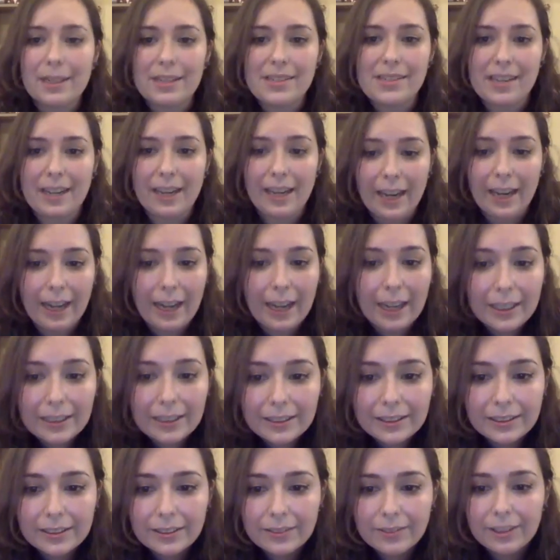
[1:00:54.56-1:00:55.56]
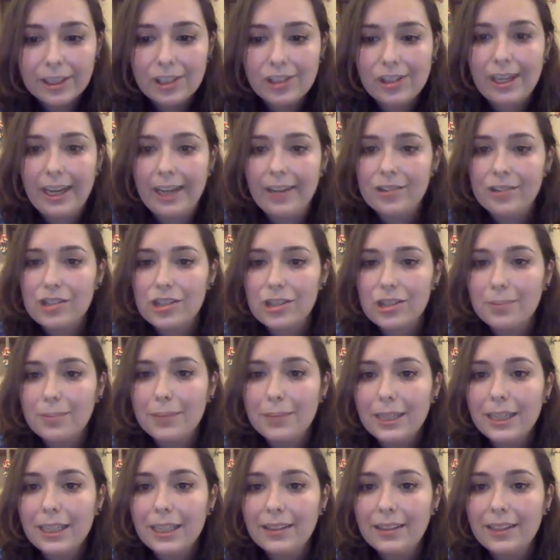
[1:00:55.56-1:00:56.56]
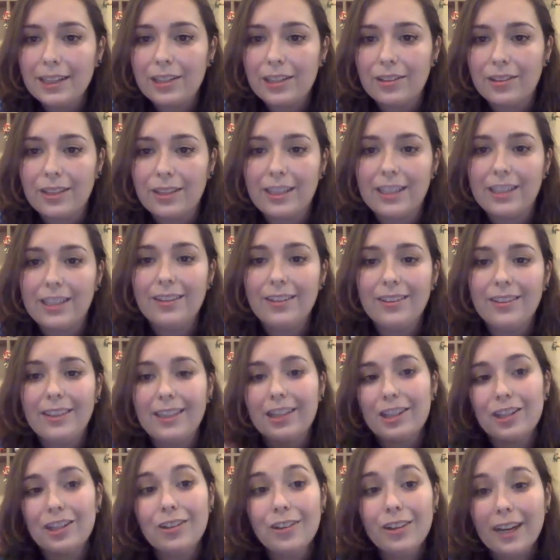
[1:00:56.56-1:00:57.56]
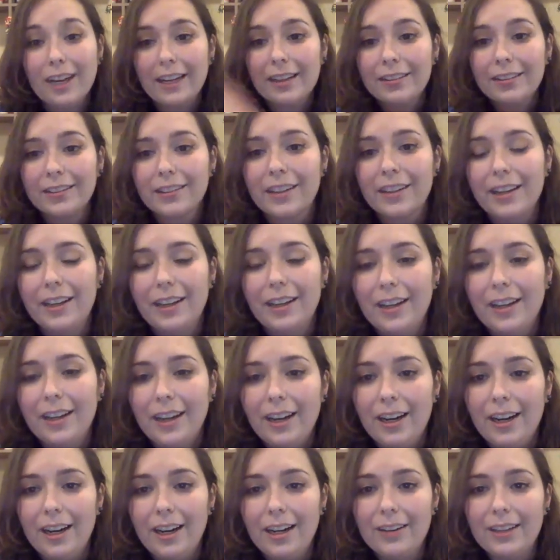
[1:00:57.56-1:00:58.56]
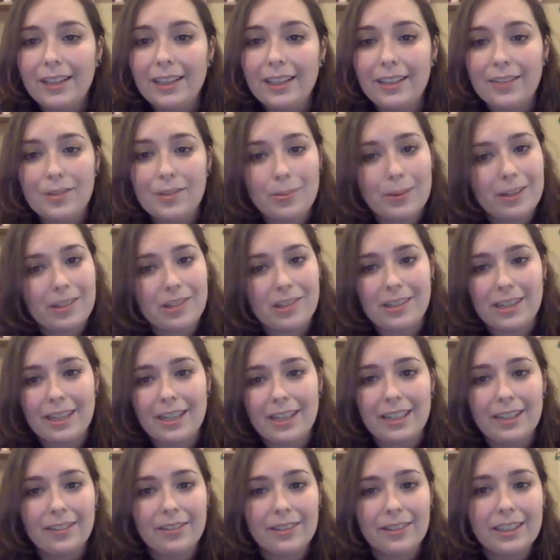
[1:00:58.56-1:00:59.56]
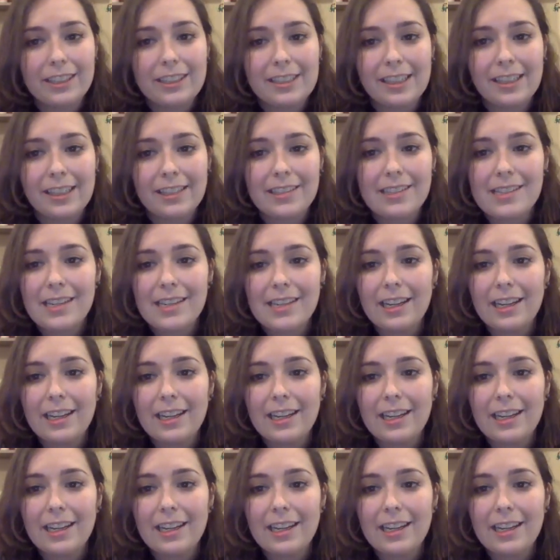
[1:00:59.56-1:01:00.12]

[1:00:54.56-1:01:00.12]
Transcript: has not reached out to me. Thank you guys. He loves Pretzel Day. He really does.